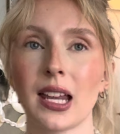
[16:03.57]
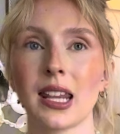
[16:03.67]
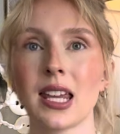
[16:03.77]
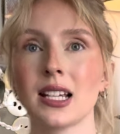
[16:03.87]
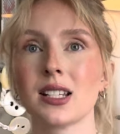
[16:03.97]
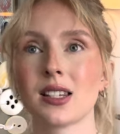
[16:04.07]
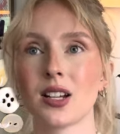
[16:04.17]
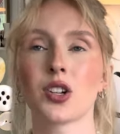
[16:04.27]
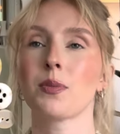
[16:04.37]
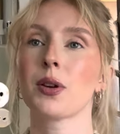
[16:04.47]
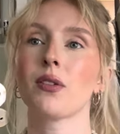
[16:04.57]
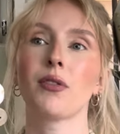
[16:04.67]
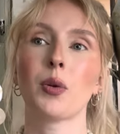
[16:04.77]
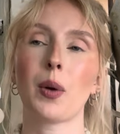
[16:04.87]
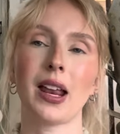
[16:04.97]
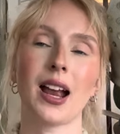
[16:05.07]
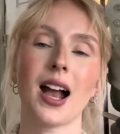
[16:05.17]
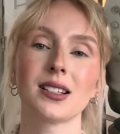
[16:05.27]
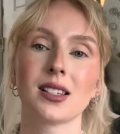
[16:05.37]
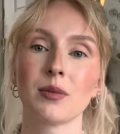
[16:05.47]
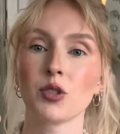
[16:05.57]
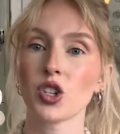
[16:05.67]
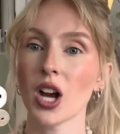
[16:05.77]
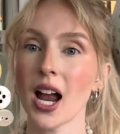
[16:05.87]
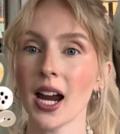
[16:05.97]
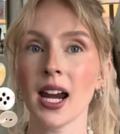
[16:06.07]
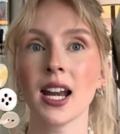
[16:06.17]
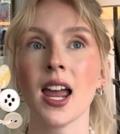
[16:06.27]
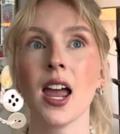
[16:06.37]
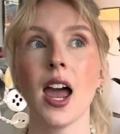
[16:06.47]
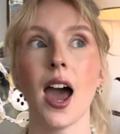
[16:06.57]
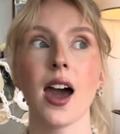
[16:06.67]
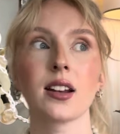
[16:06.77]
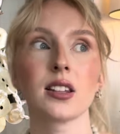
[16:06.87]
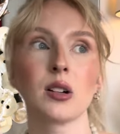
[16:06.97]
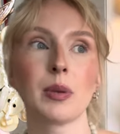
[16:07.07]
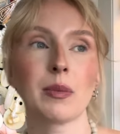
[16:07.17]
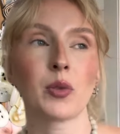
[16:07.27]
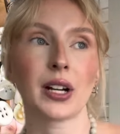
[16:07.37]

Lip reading: think it's such a beautiful way to add some shine, add a little bit more